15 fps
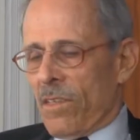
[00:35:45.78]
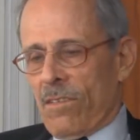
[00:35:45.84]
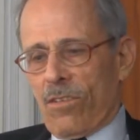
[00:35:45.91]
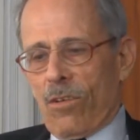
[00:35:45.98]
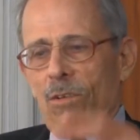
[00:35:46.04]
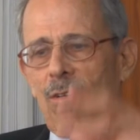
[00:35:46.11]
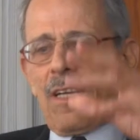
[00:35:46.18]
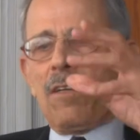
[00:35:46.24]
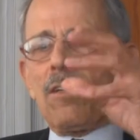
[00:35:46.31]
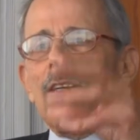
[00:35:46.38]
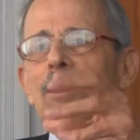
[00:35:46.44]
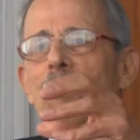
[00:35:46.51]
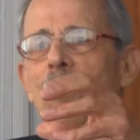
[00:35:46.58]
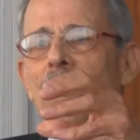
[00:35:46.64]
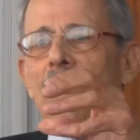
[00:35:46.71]
So here
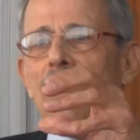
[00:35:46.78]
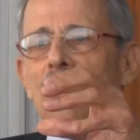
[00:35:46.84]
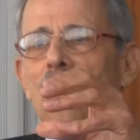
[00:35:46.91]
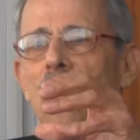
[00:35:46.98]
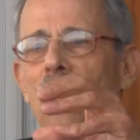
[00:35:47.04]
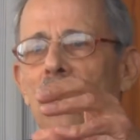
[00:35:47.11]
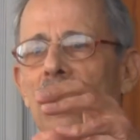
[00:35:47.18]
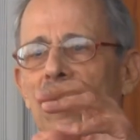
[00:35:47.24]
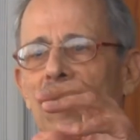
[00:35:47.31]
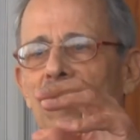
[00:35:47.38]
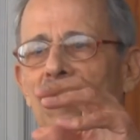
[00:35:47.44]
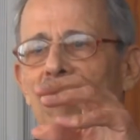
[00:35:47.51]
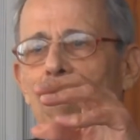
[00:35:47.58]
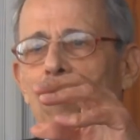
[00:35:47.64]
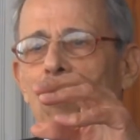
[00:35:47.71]
you are talking
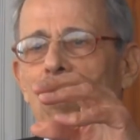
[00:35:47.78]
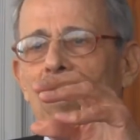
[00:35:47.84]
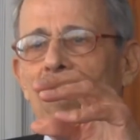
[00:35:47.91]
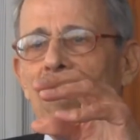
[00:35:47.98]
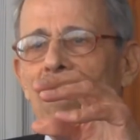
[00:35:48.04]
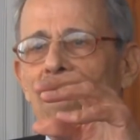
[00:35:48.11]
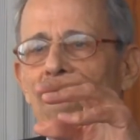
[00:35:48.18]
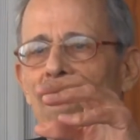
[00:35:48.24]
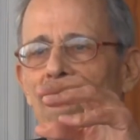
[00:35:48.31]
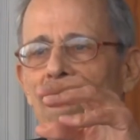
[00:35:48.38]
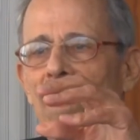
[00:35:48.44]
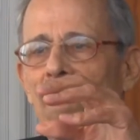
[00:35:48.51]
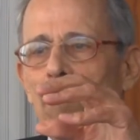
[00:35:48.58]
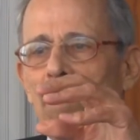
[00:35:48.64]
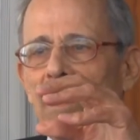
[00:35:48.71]
to someone,
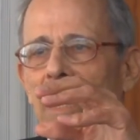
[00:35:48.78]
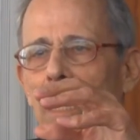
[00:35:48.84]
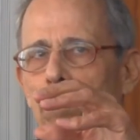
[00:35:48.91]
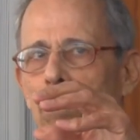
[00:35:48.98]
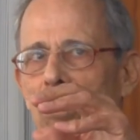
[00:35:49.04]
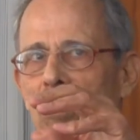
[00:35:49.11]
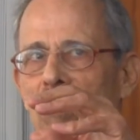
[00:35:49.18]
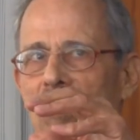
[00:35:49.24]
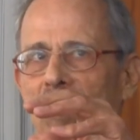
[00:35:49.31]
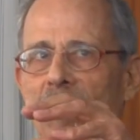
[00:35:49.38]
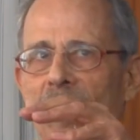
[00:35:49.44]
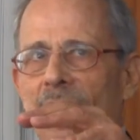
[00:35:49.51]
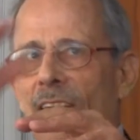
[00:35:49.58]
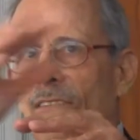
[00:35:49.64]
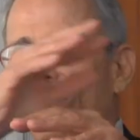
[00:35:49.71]
but that
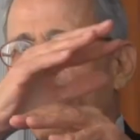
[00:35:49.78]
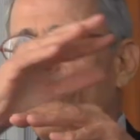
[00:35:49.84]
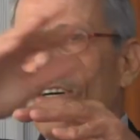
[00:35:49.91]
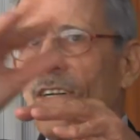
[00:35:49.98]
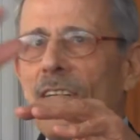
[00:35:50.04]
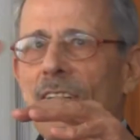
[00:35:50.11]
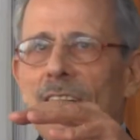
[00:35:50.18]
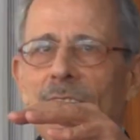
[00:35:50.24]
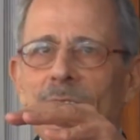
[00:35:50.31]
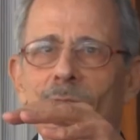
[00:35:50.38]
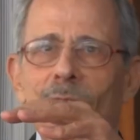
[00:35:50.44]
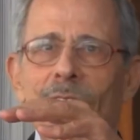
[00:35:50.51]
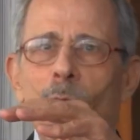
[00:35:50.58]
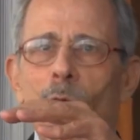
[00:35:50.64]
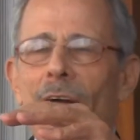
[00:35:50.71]
person is looking
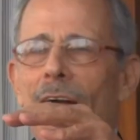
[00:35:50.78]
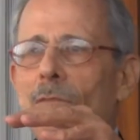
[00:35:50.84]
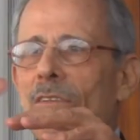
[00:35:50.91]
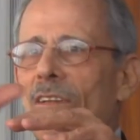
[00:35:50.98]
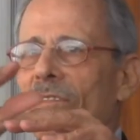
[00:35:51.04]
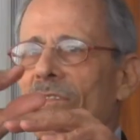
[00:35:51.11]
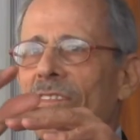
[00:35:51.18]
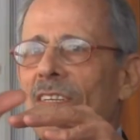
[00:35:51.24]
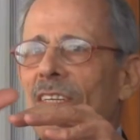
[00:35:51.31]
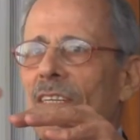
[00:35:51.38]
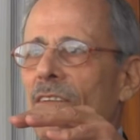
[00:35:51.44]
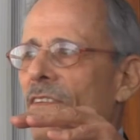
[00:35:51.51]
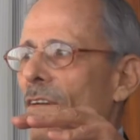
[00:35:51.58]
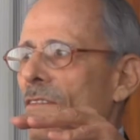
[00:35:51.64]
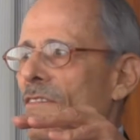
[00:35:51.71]
around to
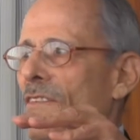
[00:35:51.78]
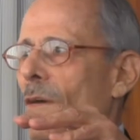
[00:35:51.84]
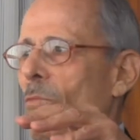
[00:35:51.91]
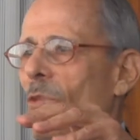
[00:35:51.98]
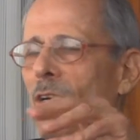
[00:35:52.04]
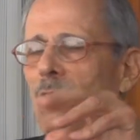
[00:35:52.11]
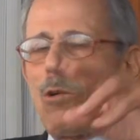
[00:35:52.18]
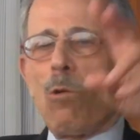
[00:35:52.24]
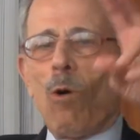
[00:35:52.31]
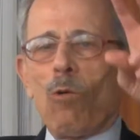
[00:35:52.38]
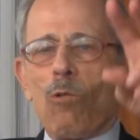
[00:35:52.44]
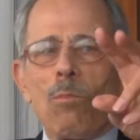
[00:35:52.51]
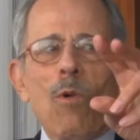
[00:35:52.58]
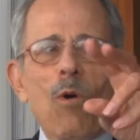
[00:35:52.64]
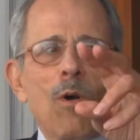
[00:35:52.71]
see if there's someone,
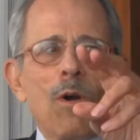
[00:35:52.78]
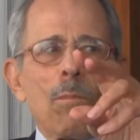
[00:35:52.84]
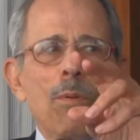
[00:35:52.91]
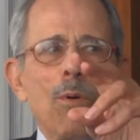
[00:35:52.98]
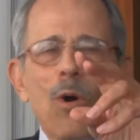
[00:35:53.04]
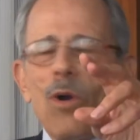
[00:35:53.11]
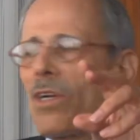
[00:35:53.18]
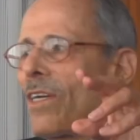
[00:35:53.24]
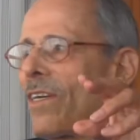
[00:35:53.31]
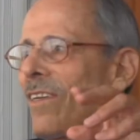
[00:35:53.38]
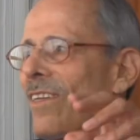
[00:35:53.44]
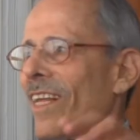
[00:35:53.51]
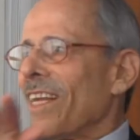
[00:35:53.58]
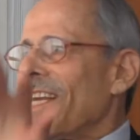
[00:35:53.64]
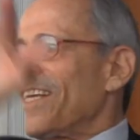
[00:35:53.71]
quote, more
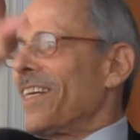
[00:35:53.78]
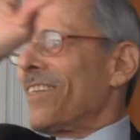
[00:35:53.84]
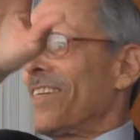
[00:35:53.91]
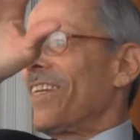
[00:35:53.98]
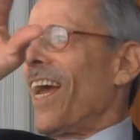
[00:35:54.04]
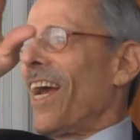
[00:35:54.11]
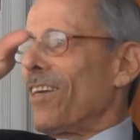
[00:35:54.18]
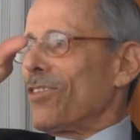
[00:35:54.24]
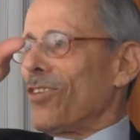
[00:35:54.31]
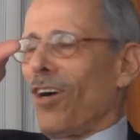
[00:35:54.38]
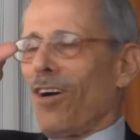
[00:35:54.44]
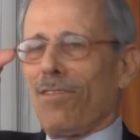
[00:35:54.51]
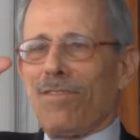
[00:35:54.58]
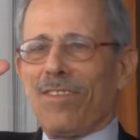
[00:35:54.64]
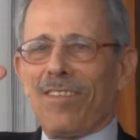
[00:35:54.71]
important that he can dash
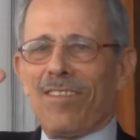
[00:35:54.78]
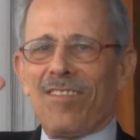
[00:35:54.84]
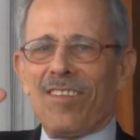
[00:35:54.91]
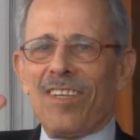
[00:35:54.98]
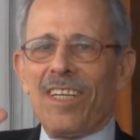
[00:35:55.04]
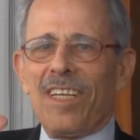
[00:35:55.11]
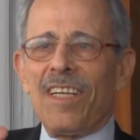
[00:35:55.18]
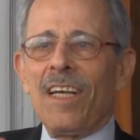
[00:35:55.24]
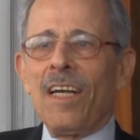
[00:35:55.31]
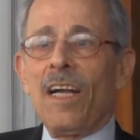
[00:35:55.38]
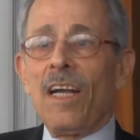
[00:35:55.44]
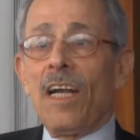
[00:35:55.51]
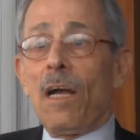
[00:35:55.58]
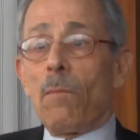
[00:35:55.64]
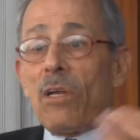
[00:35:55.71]
off and see,
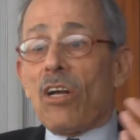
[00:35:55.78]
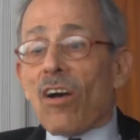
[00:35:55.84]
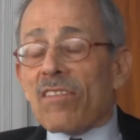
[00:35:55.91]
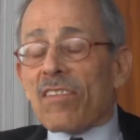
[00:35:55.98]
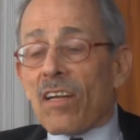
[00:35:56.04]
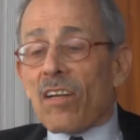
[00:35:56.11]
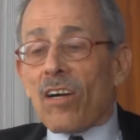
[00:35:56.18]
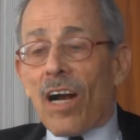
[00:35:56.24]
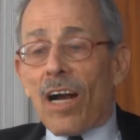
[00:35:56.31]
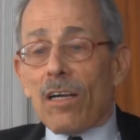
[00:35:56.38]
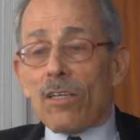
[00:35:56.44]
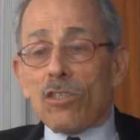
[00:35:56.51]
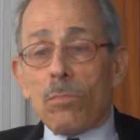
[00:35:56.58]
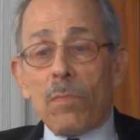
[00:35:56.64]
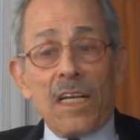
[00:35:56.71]
because at a
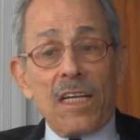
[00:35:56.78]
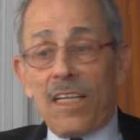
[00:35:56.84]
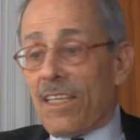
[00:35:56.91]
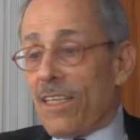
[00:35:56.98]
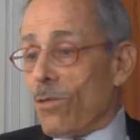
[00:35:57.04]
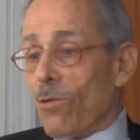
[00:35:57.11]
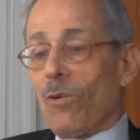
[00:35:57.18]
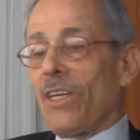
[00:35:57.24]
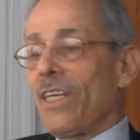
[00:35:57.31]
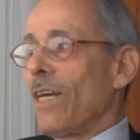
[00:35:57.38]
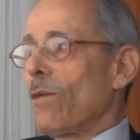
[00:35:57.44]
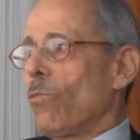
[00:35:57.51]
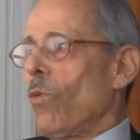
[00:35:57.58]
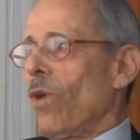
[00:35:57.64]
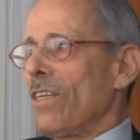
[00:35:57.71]
large meeting, you only
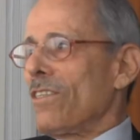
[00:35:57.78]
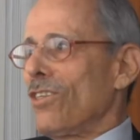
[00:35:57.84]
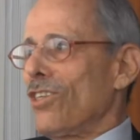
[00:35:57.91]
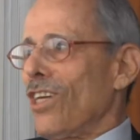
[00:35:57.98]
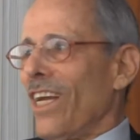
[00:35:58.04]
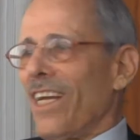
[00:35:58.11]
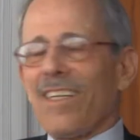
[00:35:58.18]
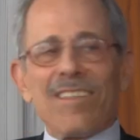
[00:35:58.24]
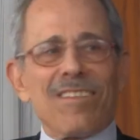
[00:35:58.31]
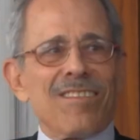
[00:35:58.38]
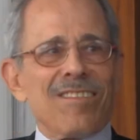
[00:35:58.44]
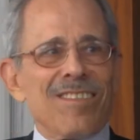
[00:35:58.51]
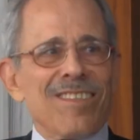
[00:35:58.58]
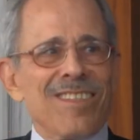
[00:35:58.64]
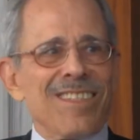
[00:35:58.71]
get one
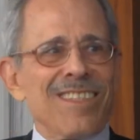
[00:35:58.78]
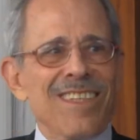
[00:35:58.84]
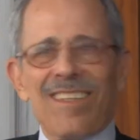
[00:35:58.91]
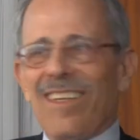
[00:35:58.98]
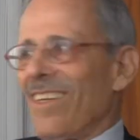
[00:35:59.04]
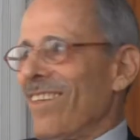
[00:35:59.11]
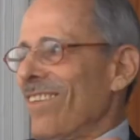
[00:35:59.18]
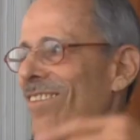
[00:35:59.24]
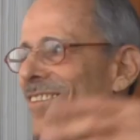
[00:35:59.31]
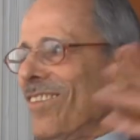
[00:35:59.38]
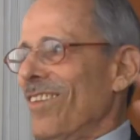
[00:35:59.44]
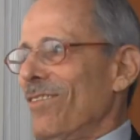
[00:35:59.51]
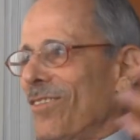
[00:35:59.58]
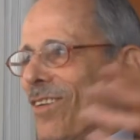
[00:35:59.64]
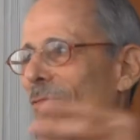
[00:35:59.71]
chance to
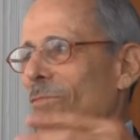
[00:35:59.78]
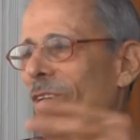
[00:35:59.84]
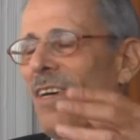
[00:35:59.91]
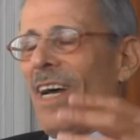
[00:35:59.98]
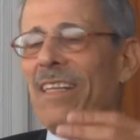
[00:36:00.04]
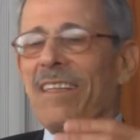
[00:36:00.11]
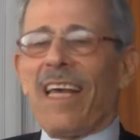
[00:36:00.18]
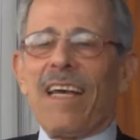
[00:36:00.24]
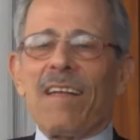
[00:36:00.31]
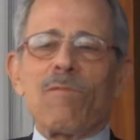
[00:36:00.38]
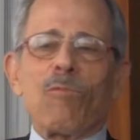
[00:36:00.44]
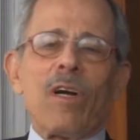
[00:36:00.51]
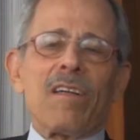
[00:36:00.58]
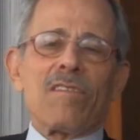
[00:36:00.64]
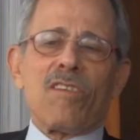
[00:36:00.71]
see someone like
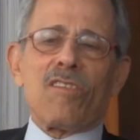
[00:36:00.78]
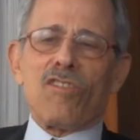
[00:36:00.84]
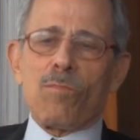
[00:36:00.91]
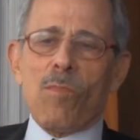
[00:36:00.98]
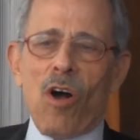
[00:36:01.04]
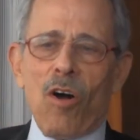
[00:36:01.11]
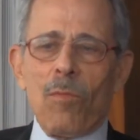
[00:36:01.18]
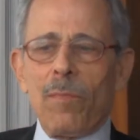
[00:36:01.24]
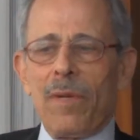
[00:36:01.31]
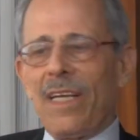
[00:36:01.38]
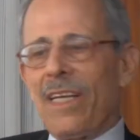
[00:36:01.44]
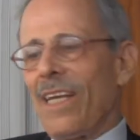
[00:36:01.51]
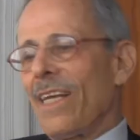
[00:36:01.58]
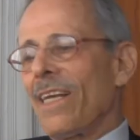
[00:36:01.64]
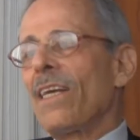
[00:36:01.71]
that. Whereas a small
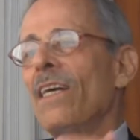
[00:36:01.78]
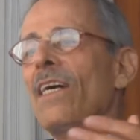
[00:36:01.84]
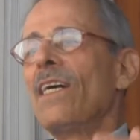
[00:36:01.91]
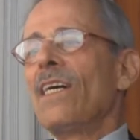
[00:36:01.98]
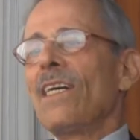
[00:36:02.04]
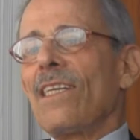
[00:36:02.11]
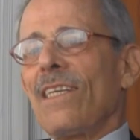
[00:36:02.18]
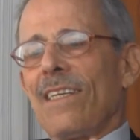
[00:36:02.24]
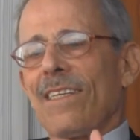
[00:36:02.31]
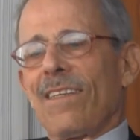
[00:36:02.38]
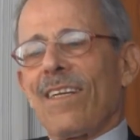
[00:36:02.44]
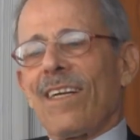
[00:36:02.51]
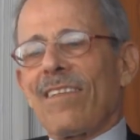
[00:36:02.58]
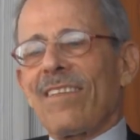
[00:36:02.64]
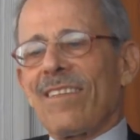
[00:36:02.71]
meeting,
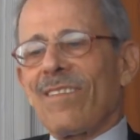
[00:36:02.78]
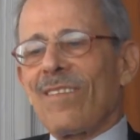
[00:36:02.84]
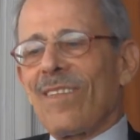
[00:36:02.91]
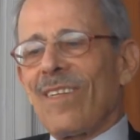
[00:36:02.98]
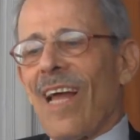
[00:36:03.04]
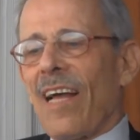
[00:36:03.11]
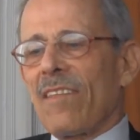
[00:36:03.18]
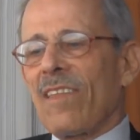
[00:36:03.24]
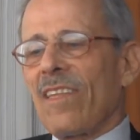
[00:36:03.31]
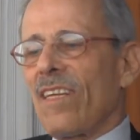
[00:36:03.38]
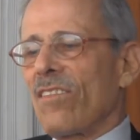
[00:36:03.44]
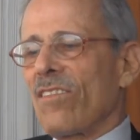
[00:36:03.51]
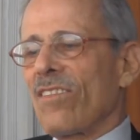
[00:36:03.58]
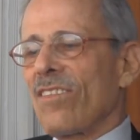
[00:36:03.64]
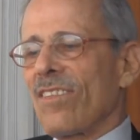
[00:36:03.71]
there's not
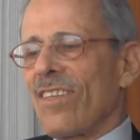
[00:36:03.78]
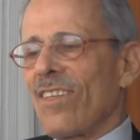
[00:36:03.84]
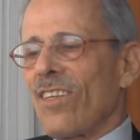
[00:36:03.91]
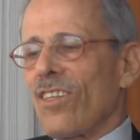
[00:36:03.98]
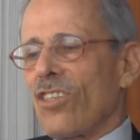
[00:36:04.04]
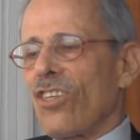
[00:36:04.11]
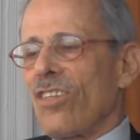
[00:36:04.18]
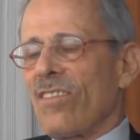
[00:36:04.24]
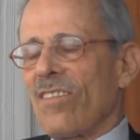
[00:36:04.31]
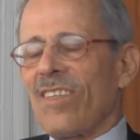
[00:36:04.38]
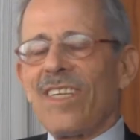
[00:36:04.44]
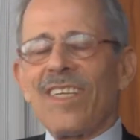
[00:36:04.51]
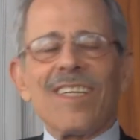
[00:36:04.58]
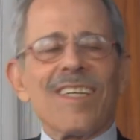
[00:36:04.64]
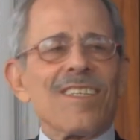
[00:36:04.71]
this
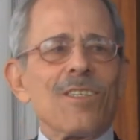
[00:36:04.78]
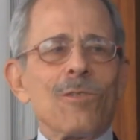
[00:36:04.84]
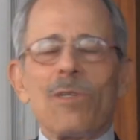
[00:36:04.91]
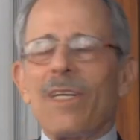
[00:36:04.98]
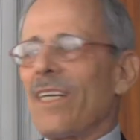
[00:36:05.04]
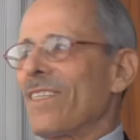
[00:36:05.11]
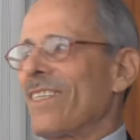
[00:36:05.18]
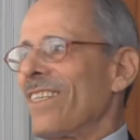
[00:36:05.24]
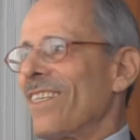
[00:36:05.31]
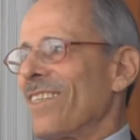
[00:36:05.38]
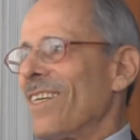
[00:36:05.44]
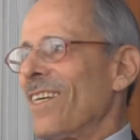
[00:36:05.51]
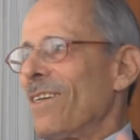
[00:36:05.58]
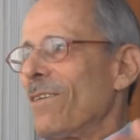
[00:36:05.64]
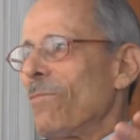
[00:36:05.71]
urgency and you get
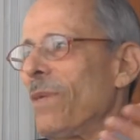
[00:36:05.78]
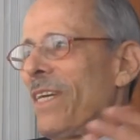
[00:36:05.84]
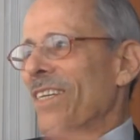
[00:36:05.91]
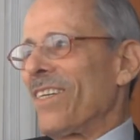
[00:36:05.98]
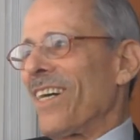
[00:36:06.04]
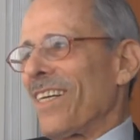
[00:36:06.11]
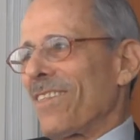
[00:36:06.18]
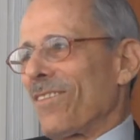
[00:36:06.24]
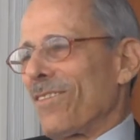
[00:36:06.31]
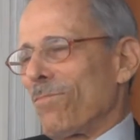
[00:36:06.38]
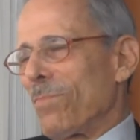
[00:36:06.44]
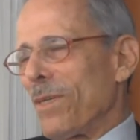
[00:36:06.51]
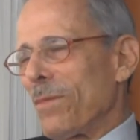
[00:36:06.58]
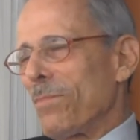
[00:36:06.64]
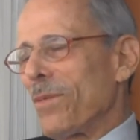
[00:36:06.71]
to meet lots
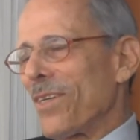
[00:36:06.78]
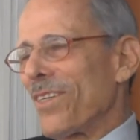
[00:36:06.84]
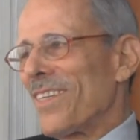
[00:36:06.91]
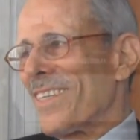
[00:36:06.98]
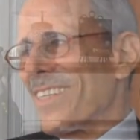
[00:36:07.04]
of people.